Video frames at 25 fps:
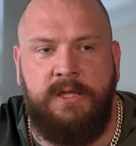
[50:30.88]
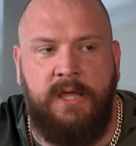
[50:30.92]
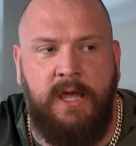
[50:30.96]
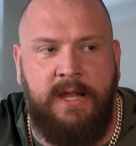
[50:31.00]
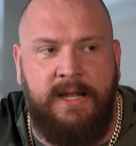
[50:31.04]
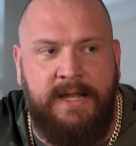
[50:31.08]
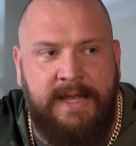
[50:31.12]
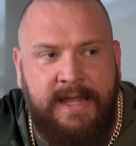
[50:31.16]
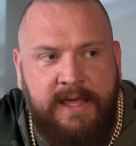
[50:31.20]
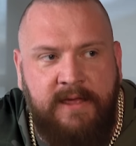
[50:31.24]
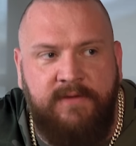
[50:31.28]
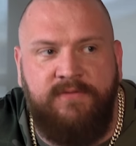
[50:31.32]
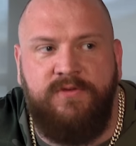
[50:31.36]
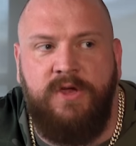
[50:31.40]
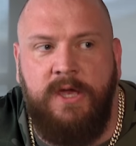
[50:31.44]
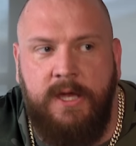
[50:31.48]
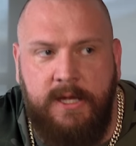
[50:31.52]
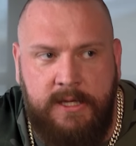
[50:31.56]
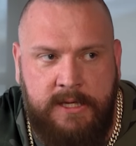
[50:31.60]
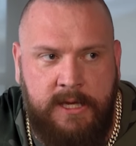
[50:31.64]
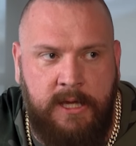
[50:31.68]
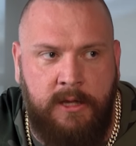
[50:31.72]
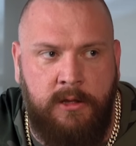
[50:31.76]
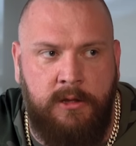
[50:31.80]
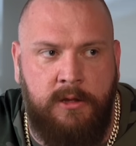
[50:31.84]

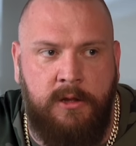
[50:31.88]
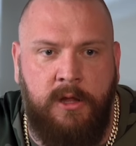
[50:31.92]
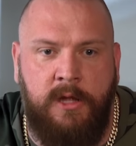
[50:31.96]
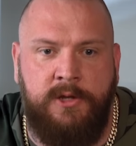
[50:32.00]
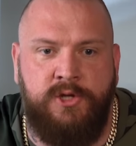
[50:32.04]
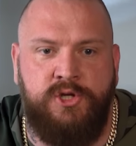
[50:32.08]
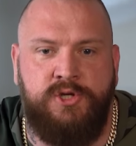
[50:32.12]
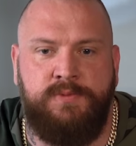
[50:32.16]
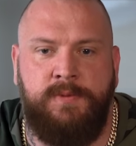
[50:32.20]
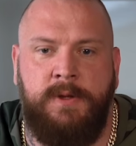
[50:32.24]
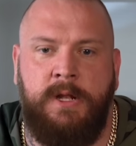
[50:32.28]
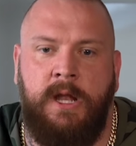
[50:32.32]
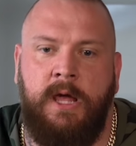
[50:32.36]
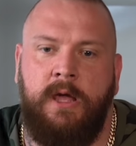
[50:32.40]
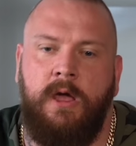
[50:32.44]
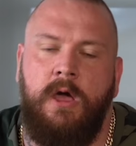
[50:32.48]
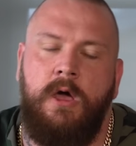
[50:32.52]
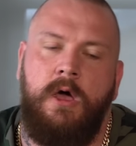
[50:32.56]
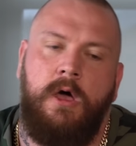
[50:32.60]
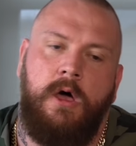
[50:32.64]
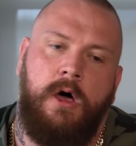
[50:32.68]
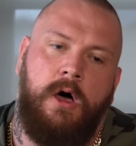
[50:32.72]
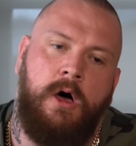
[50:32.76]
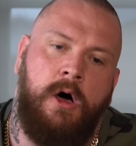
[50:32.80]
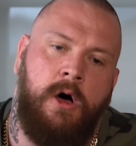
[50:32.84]
alleviate guilt and just be like,
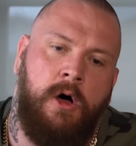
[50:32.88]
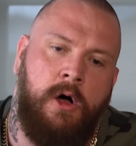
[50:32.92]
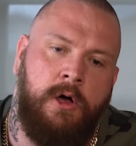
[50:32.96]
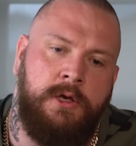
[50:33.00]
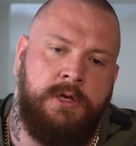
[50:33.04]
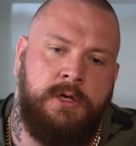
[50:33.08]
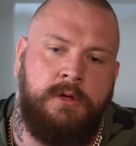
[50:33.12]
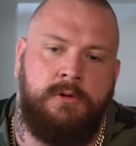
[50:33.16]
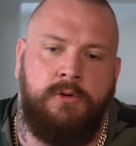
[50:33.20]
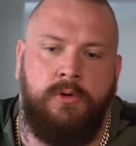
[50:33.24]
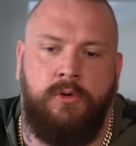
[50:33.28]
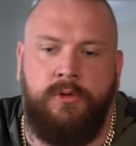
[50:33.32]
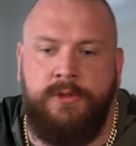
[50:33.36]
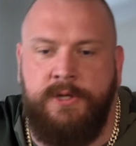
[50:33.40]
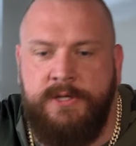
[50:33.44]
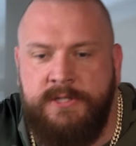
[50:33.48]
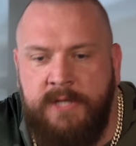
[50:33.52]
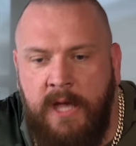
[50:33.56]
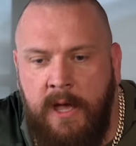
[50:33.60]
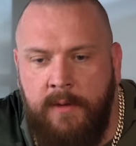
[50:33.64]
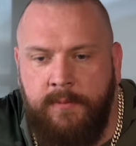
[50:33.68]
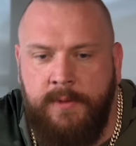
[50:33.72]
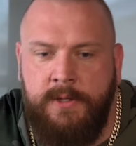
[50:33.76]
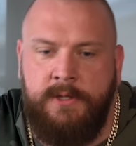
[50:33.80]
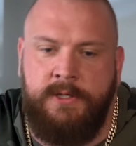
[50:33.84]
this
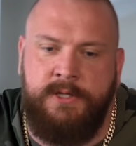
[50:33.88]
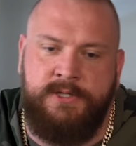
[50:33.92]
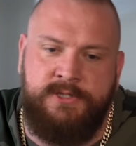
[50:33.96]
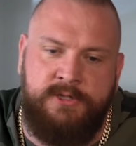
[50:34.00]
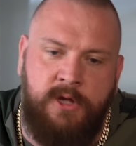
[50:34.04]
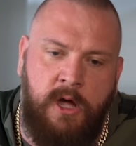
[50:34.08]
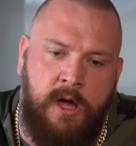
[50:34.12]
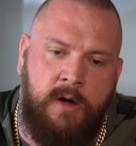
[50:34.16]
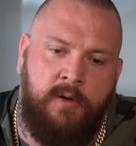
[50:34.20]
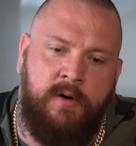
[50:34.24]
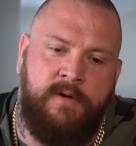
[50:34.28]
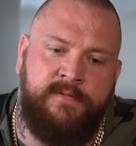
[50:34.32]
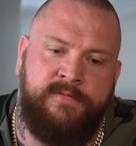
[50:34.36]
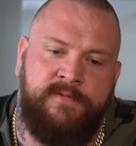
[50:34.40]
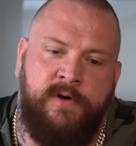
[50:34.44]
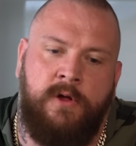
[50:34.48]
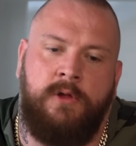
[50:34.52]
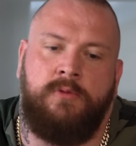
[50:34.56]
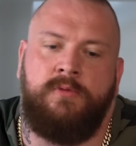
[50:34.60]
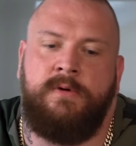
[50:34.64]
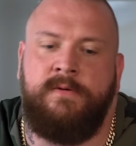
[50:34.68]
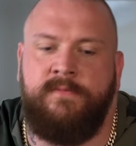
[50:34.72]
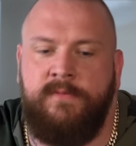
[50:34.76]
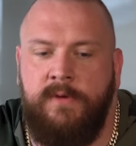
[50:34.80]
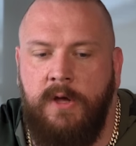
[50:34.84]
happened, it's not our
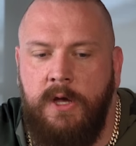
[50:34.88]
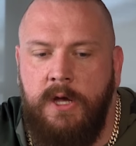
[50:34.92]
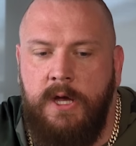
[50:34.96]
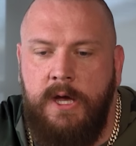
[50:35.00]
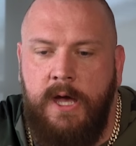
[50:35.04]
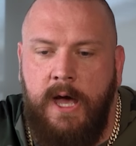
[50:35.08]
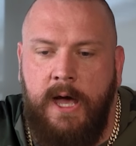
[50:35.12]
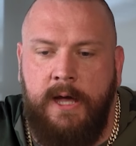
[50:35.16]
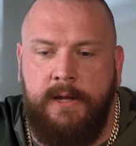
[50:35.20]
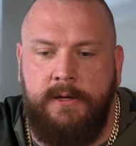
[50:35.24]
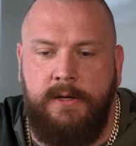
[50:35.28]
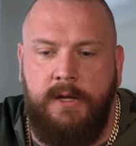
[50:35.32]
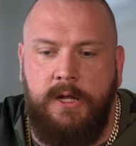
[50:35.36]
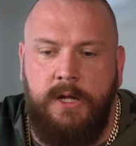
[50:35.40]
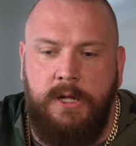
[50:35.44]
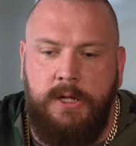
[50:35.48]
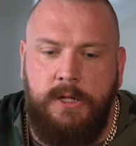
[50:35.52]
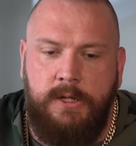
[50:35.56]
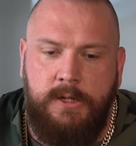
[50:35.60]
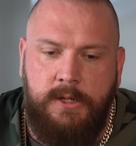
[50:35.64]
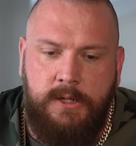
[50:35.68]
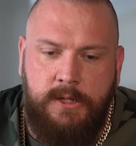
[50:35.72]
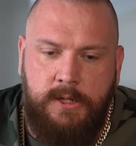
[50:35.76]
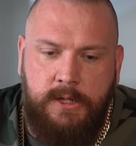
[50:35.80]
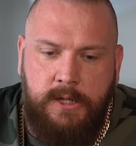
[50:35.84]
fault.
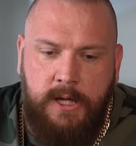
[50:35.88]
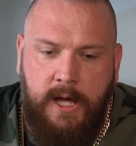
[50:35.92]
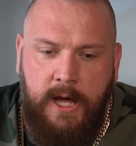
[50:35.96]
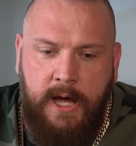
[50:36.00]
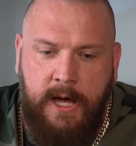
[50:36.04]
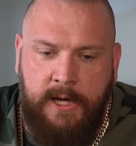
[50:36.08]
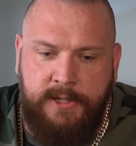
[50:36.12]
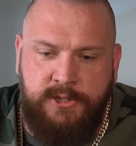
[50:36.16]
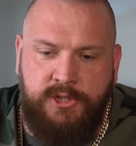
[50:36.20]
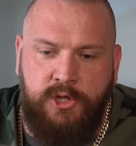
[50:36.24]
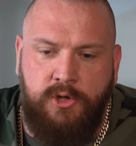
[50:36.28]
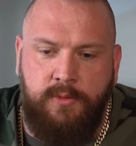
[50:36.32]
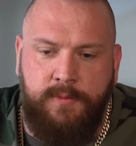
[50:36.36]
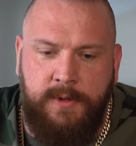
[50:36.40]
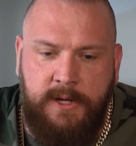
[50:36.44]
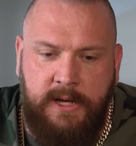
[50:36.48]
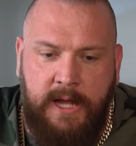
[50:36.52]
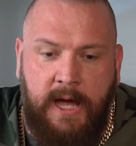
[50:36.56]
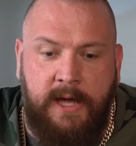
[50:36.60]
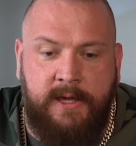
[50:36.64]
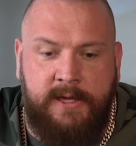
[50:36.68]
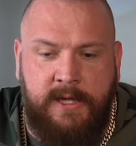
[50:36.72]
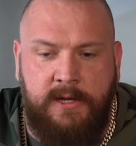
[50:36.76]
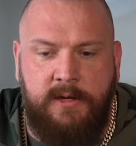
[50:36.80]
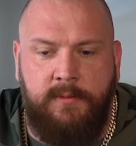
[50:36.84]

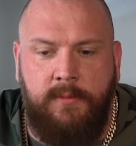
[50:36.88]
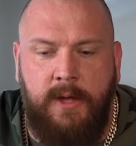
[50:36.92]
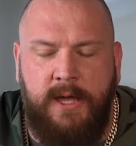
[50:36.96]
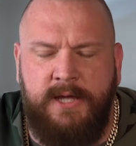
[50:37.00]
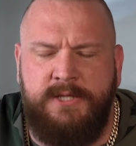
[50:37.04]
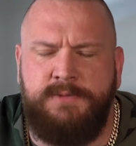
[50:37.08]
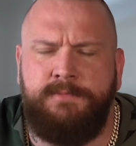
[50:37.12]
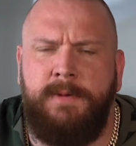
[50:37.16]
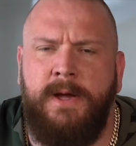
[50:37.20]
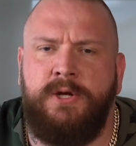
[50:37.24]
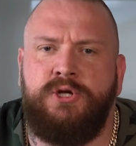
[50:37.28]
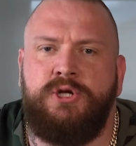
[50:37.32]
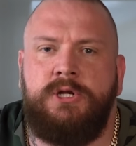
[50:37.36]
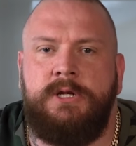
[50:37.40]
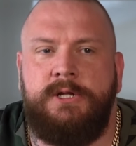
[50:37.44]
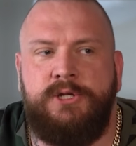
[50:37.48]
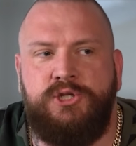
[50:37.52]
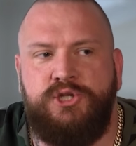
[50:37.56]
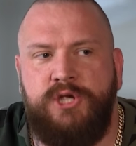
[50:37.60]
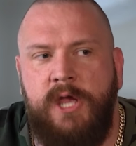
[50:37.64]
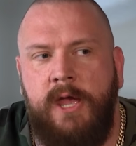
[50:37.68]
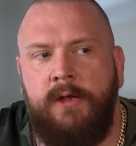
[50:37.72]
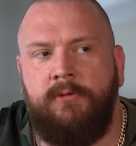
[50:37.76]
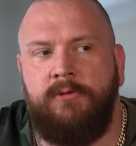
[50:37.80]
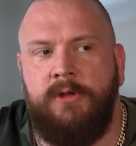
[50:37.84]
I can, especially
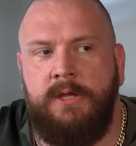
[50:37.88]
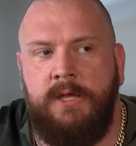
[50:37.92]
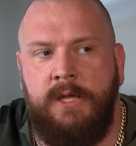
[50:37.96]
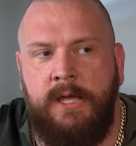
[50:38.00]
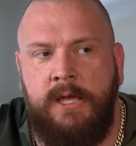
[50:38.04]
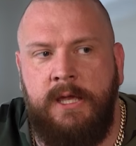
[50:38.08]
Gerry,